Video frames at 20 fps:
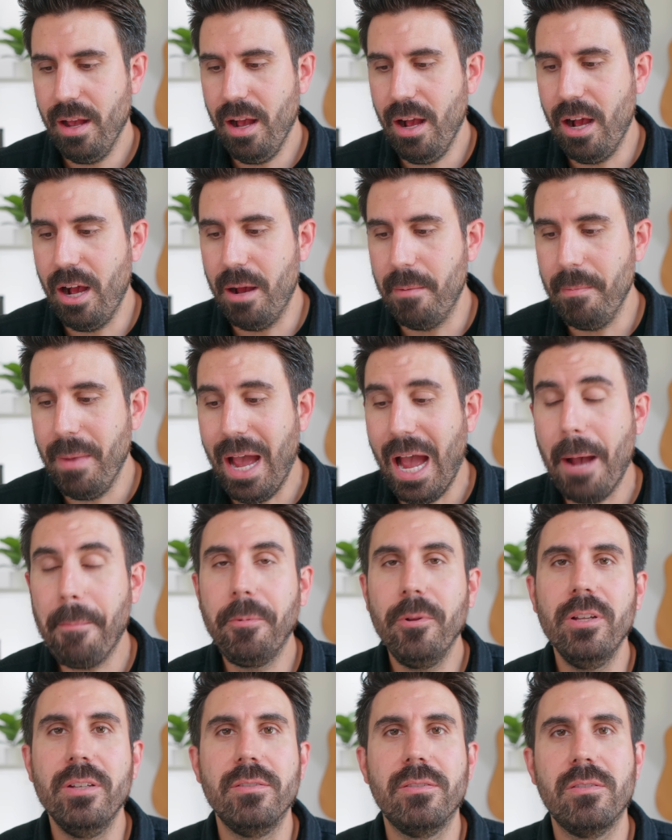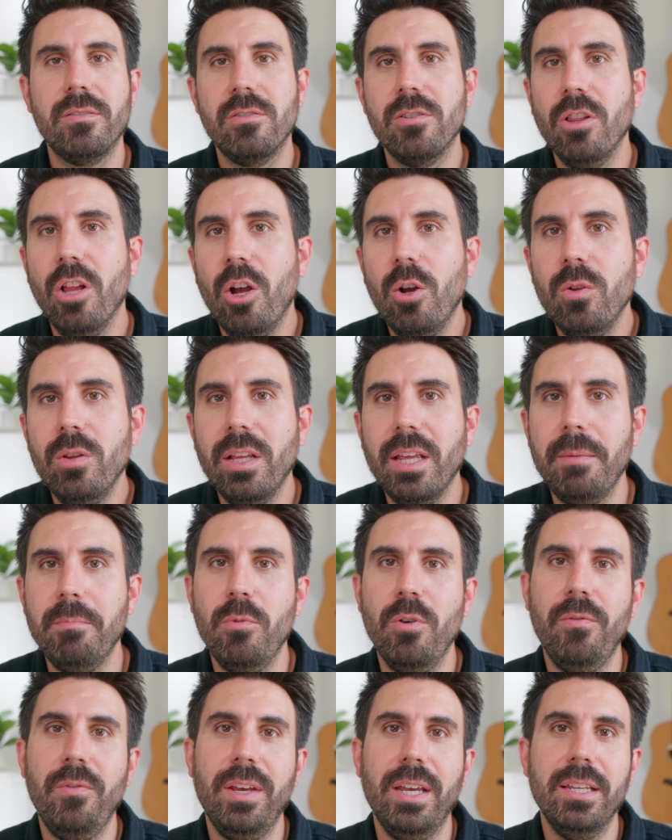Apple is slowly
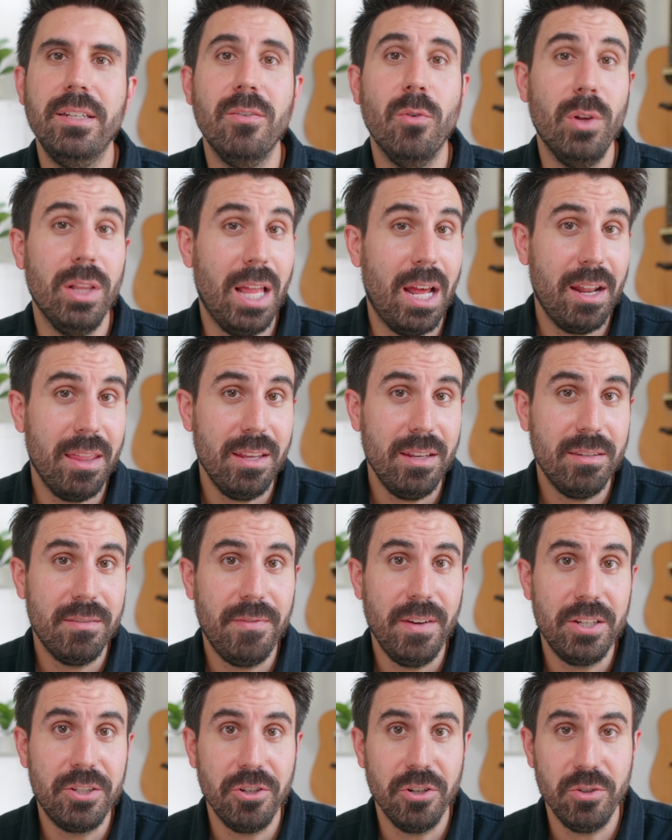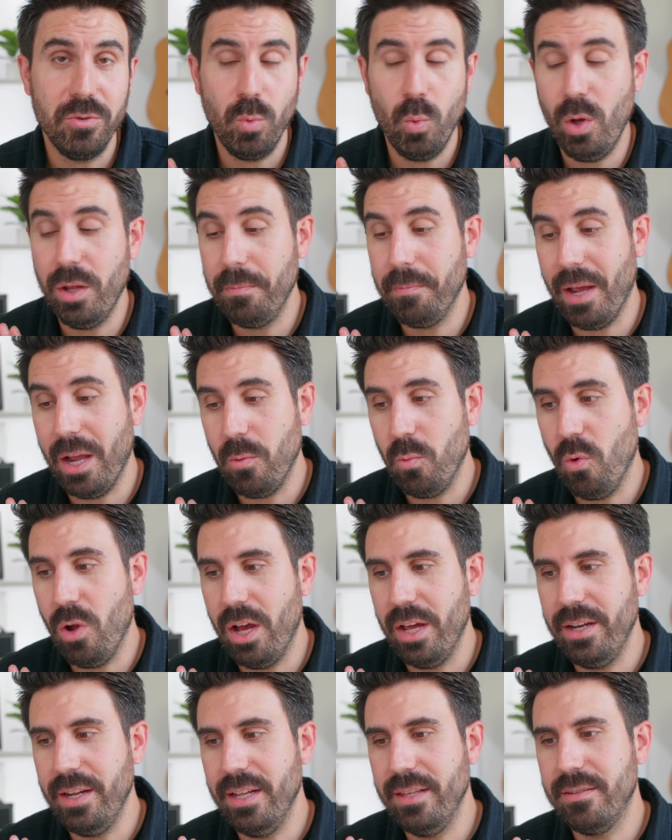moving into a lot of these features one by
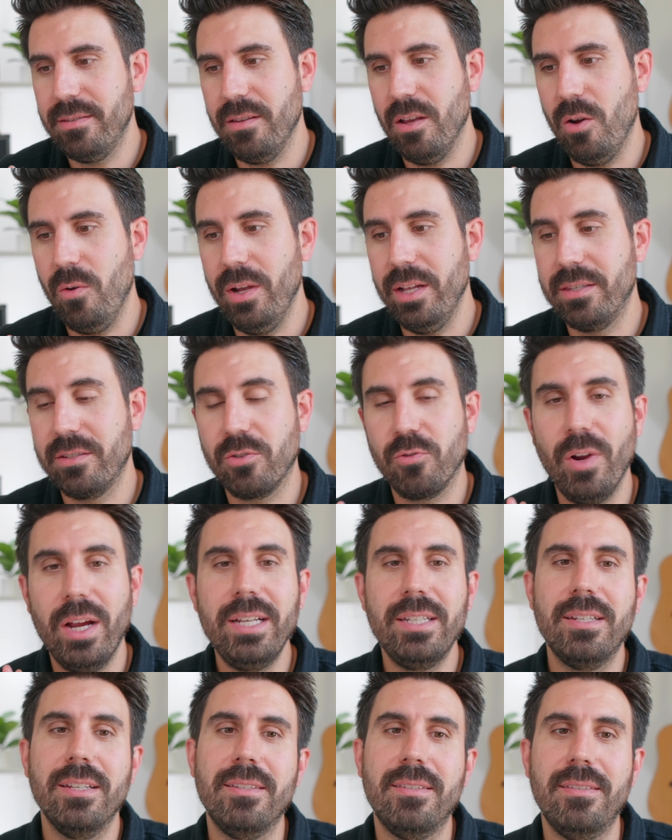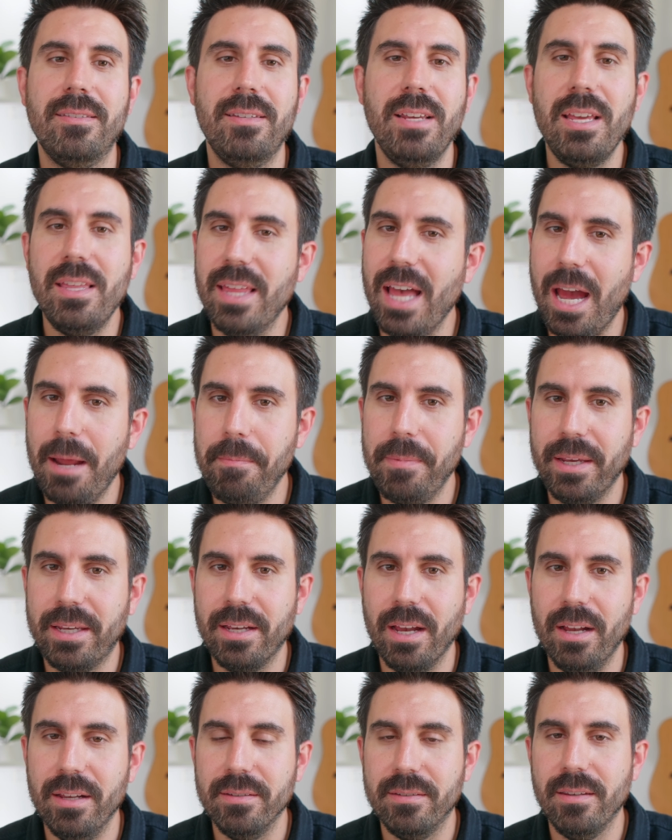one, and so it's great to see that
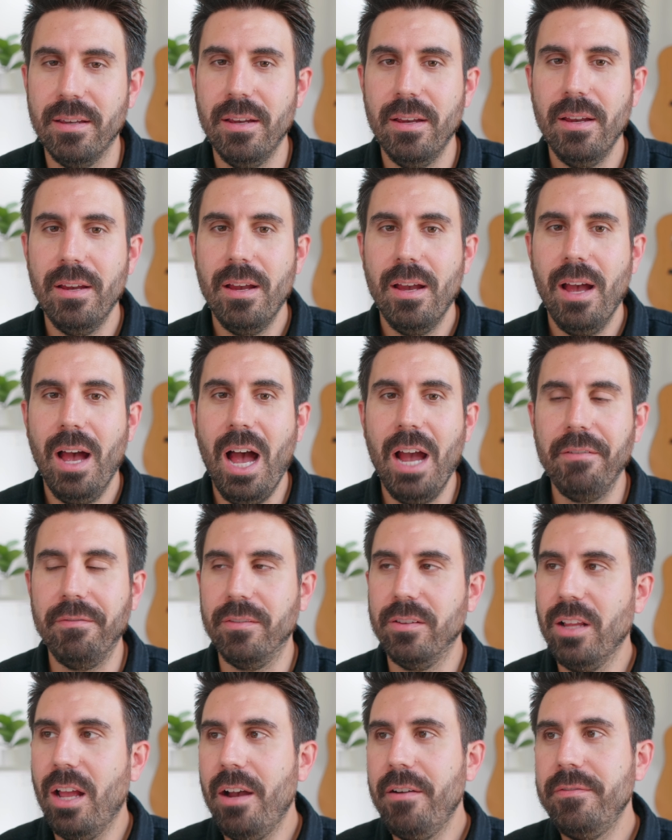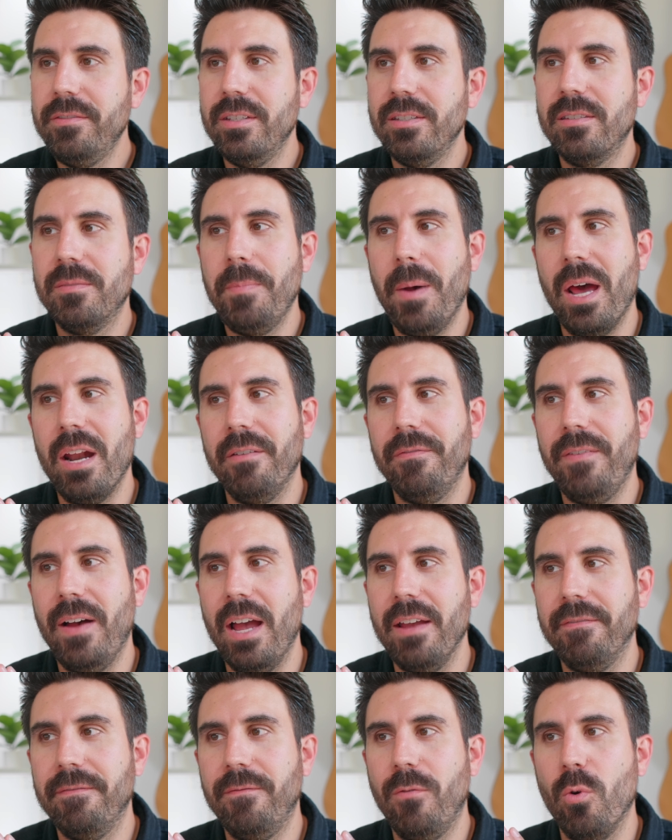because I've loved
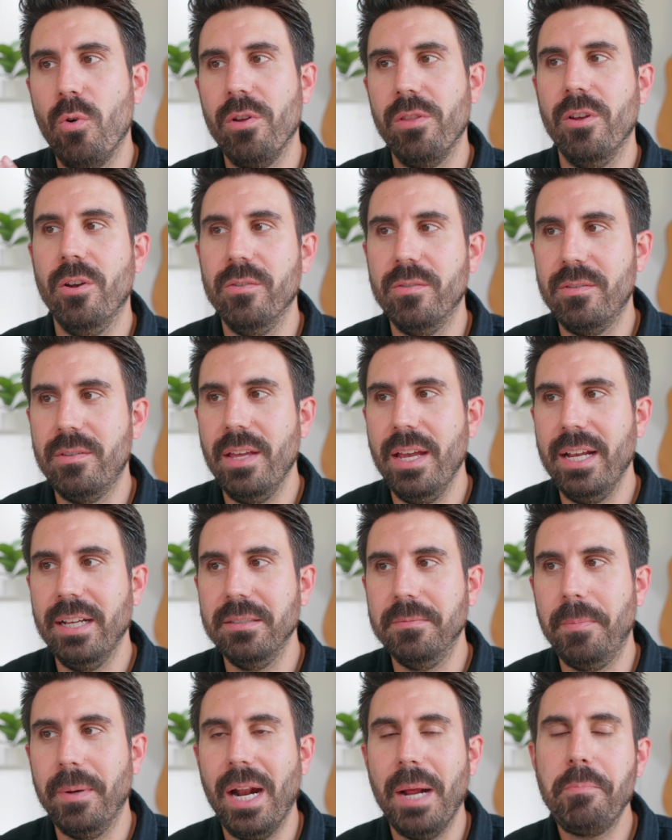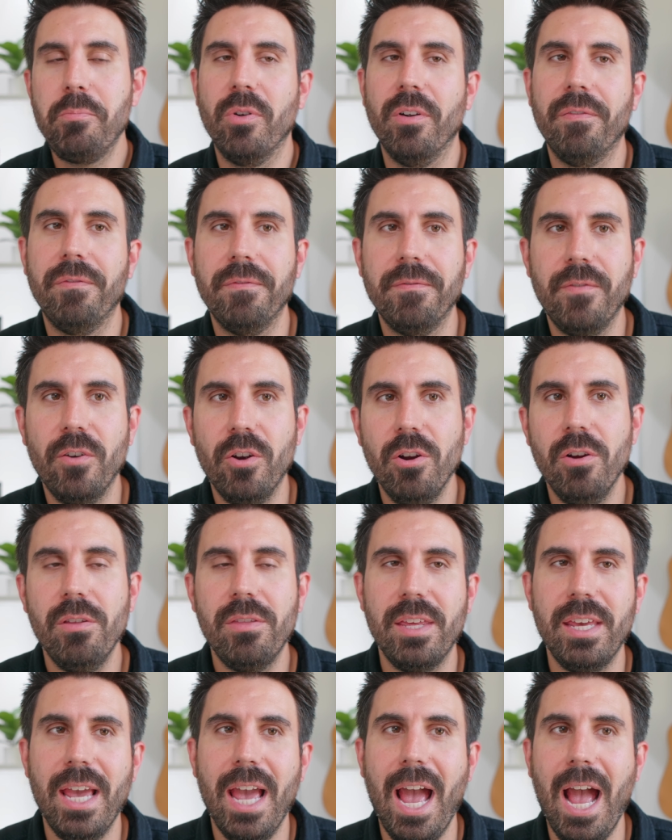Spotify for those things, but I prefer
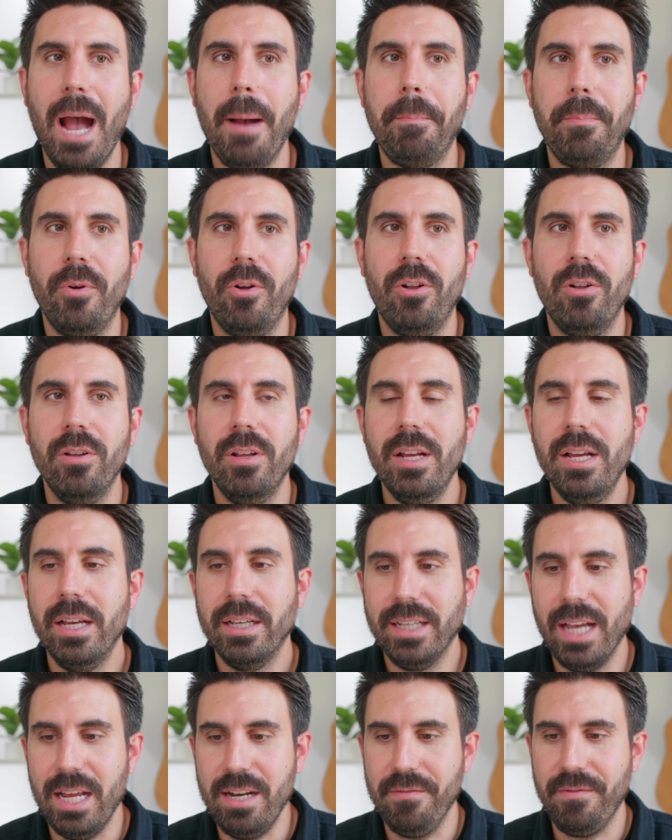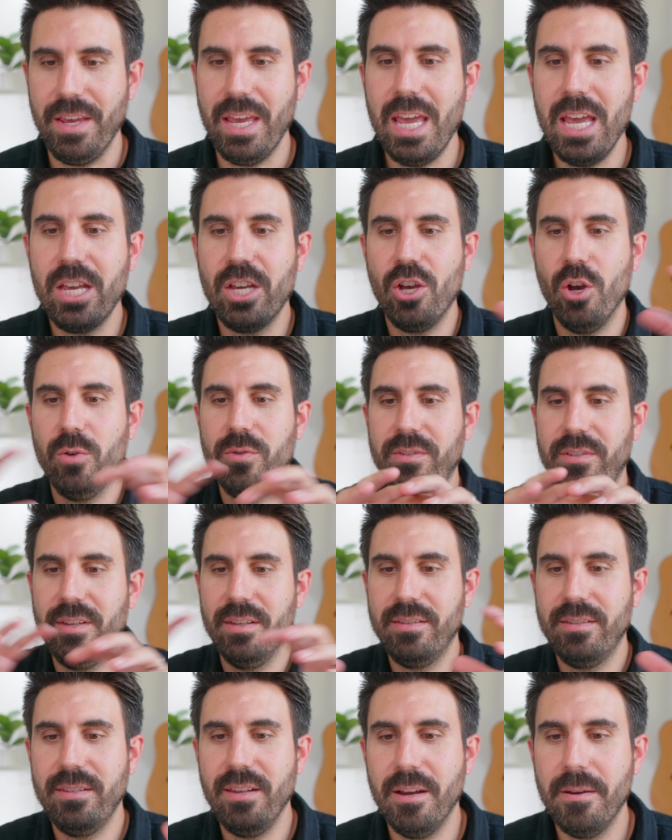the Apple kind of
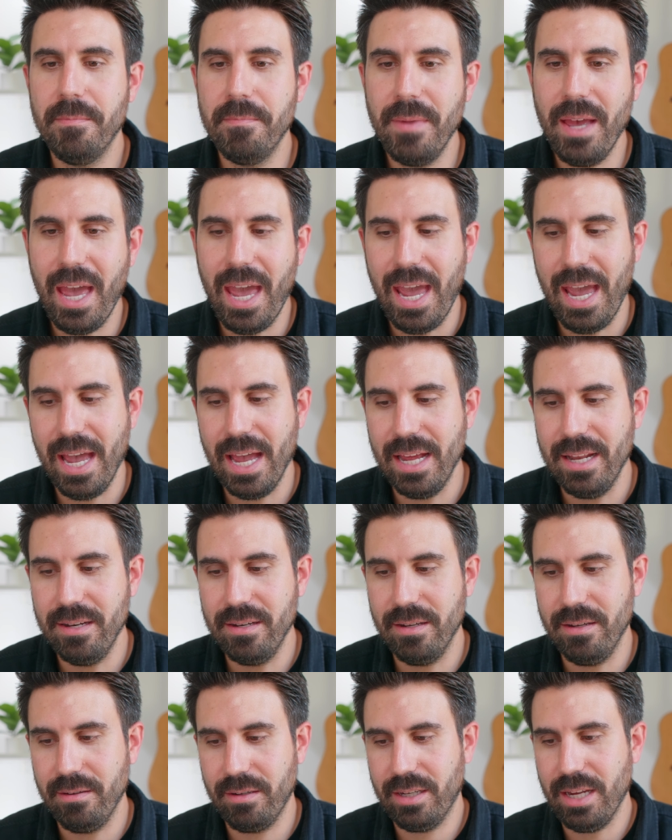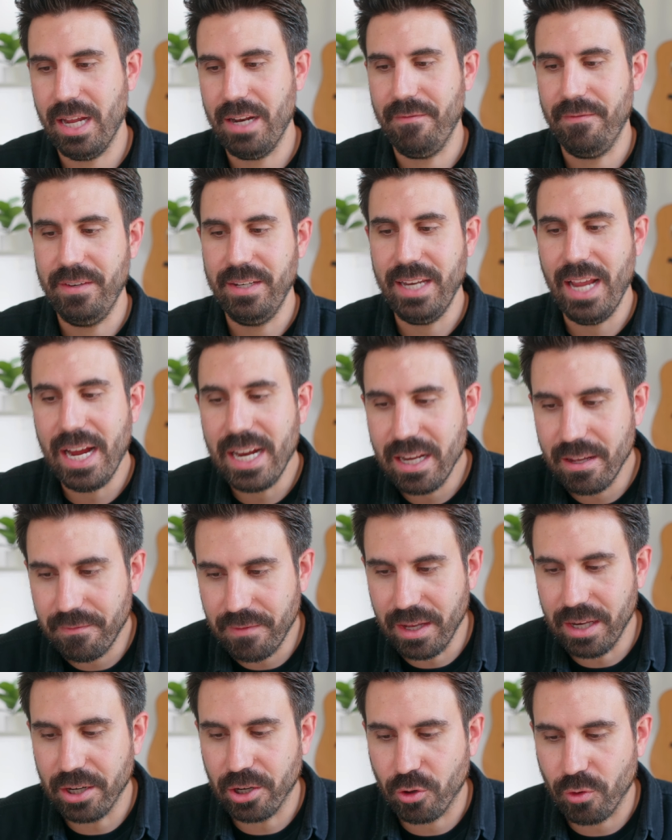ecosystem and kind of native
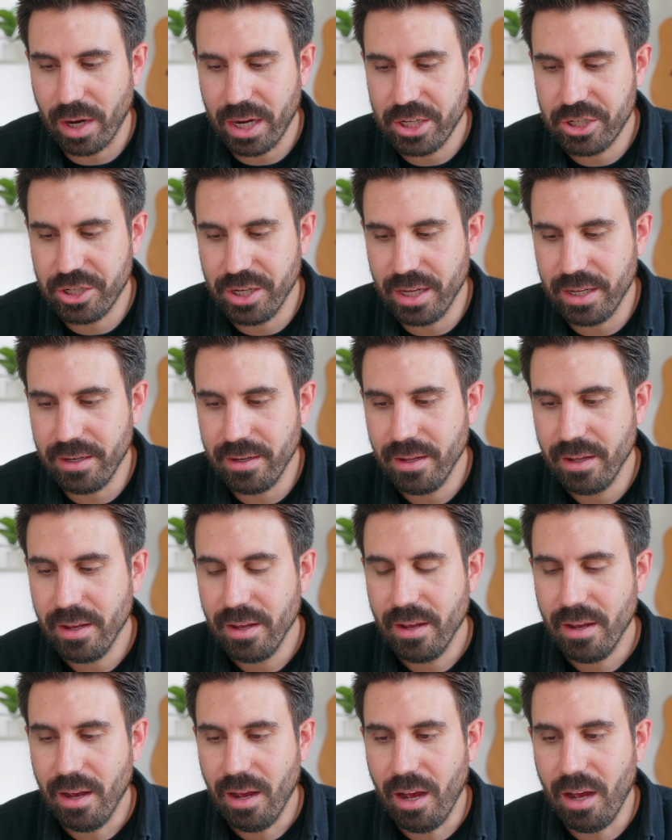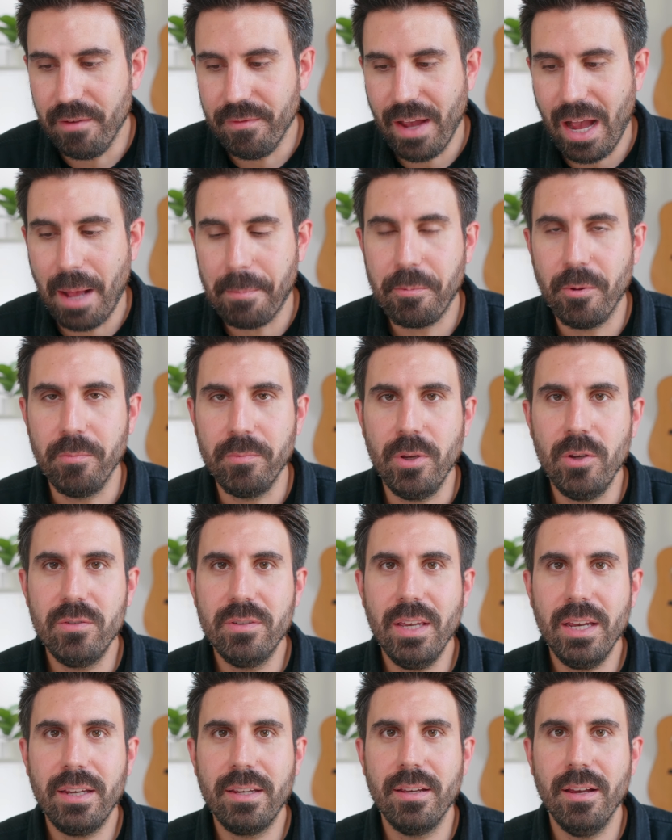integration of Apple
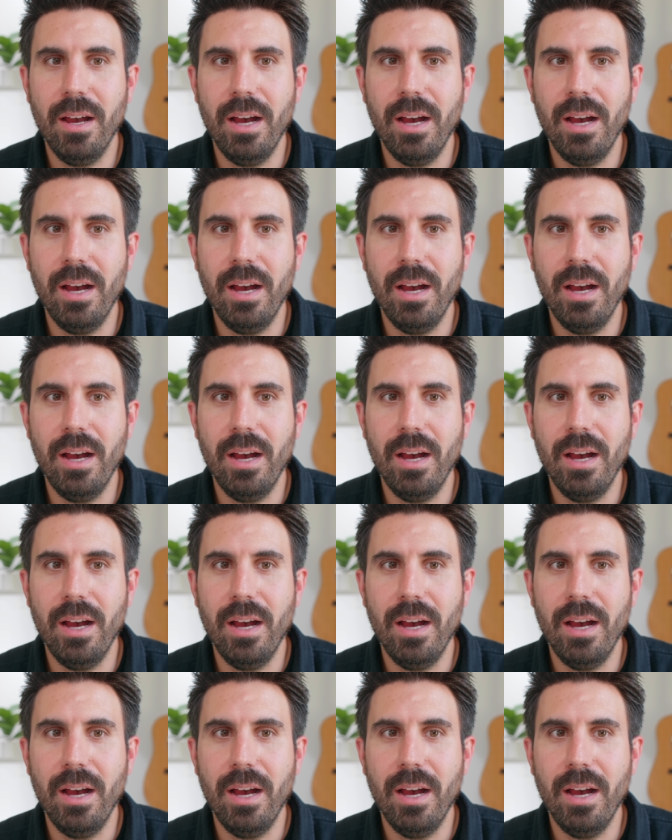Music.